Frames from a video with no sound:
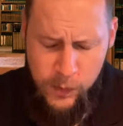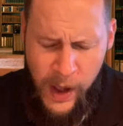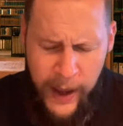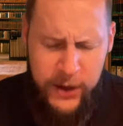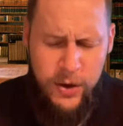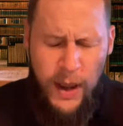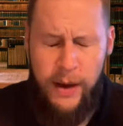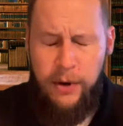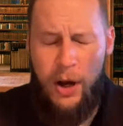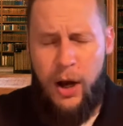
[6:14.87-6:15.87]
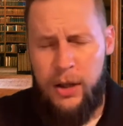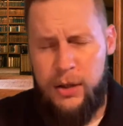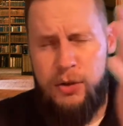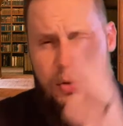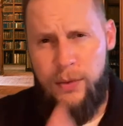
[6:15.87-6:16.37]
and you gave a
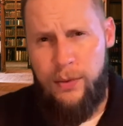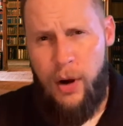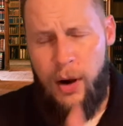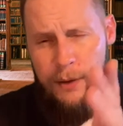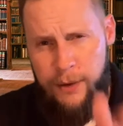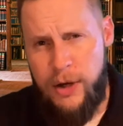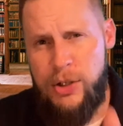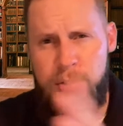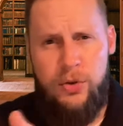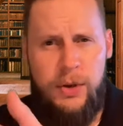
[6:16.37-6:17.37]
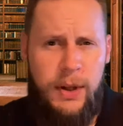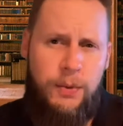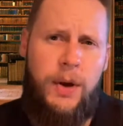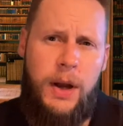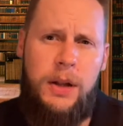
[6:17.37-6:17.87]
color to a function to a
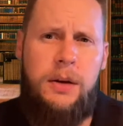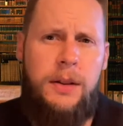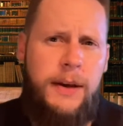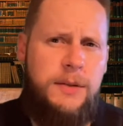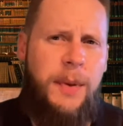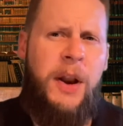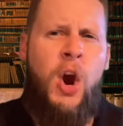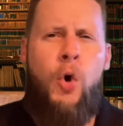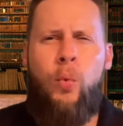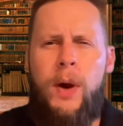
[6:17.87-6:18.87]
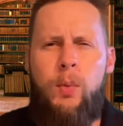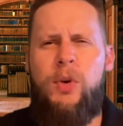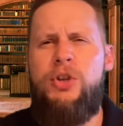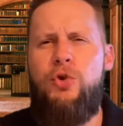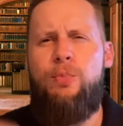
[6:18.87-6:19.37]
different color and things, but when
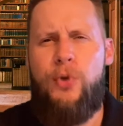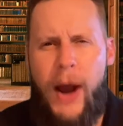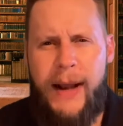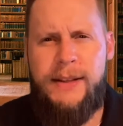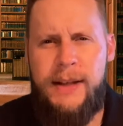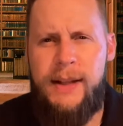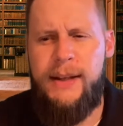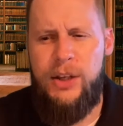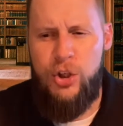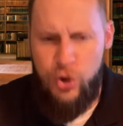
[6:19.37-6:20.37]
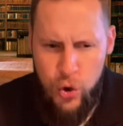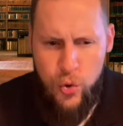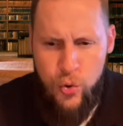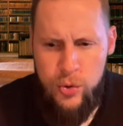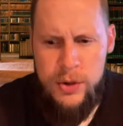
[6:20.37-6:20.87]
would you practically
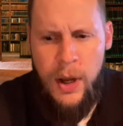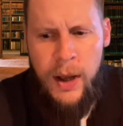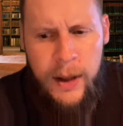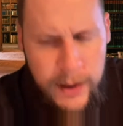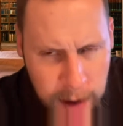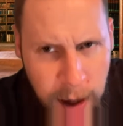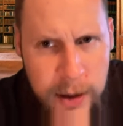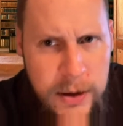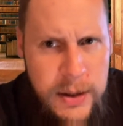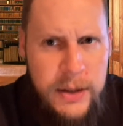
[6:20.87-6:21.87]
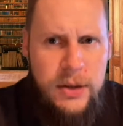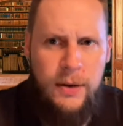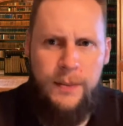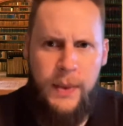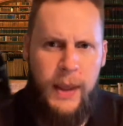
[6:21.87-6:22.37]
use the color
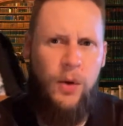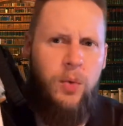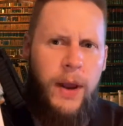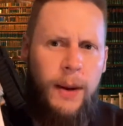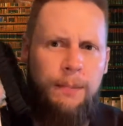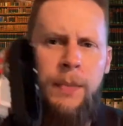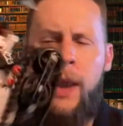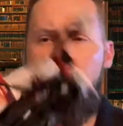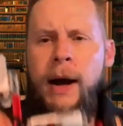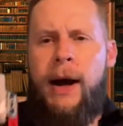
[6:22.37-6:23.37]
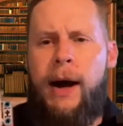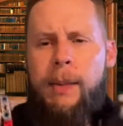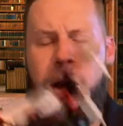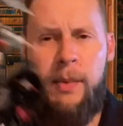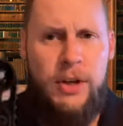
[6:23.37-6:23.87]
sensor? Like when? I'm
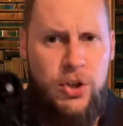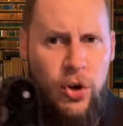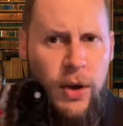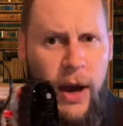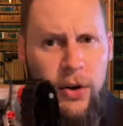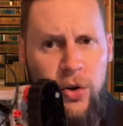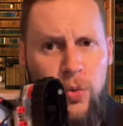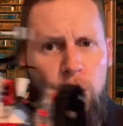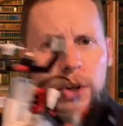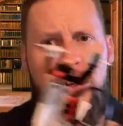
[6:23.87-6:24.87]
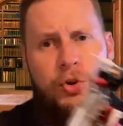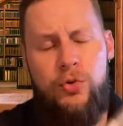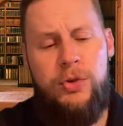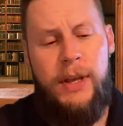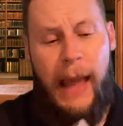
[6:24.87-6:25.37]
going to show you how you would
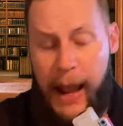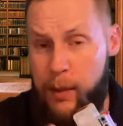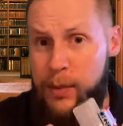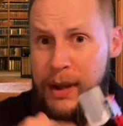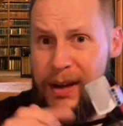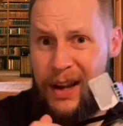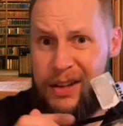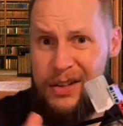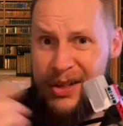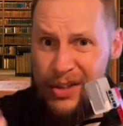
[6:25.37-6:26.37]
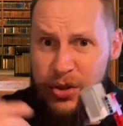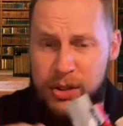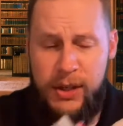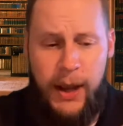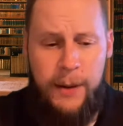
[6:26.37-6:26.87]
use the ambient color sensor
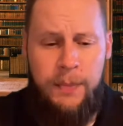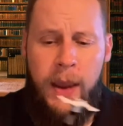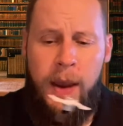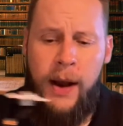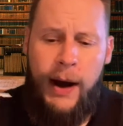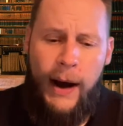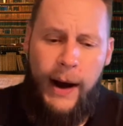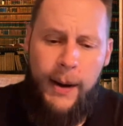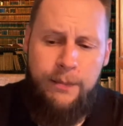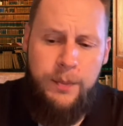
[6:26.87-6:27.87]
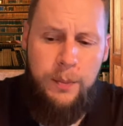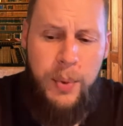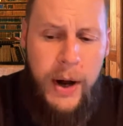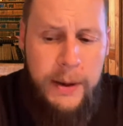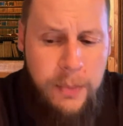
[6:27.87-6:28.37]
today,
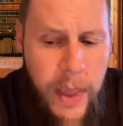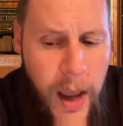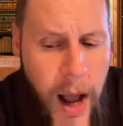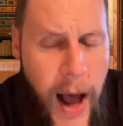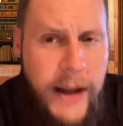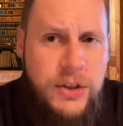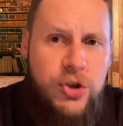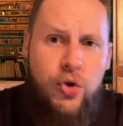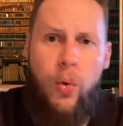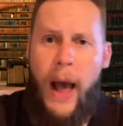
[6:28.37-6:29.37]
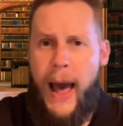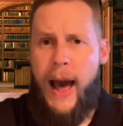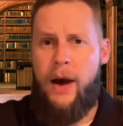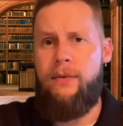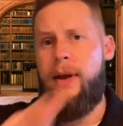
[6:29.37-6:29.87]
but I do
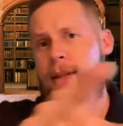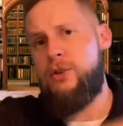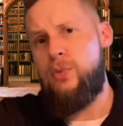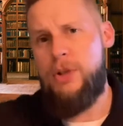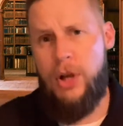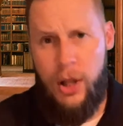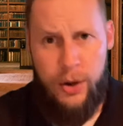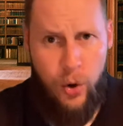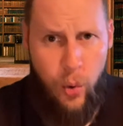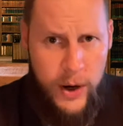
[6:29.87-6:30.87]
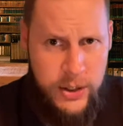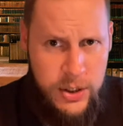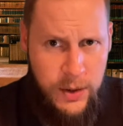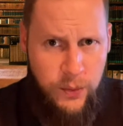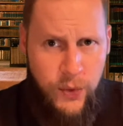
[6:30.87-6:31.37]
have, and this was another
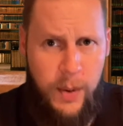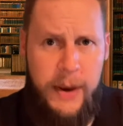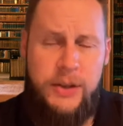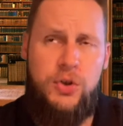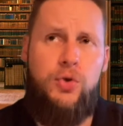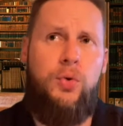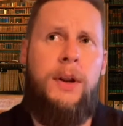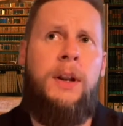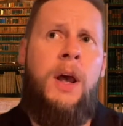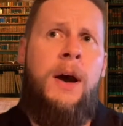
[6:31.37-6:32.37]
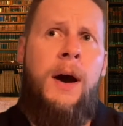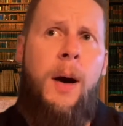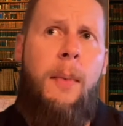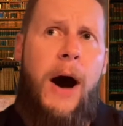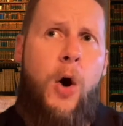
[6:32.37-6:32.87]
question from a student
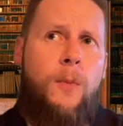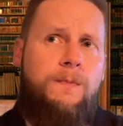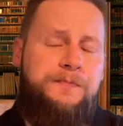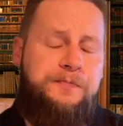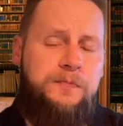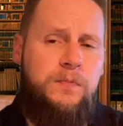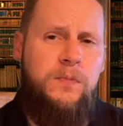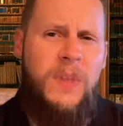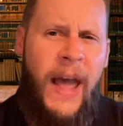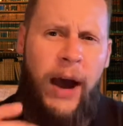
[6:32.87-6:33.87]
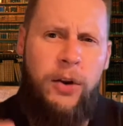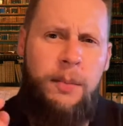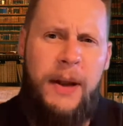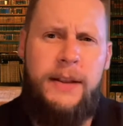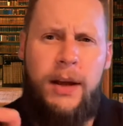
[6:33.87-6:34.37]
about how do you
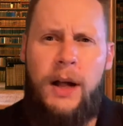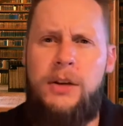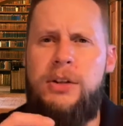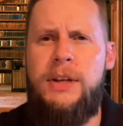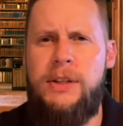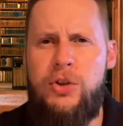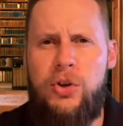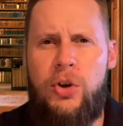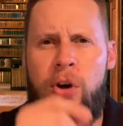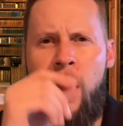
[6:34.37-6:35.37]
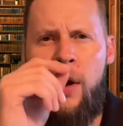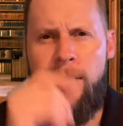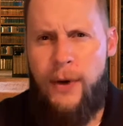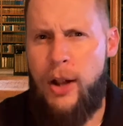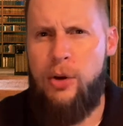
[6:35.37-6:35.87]
make the color sensor
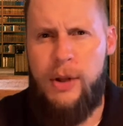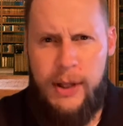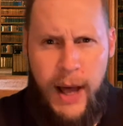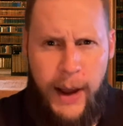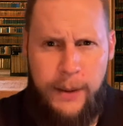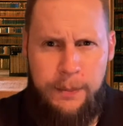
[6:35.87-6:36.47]
follow a line?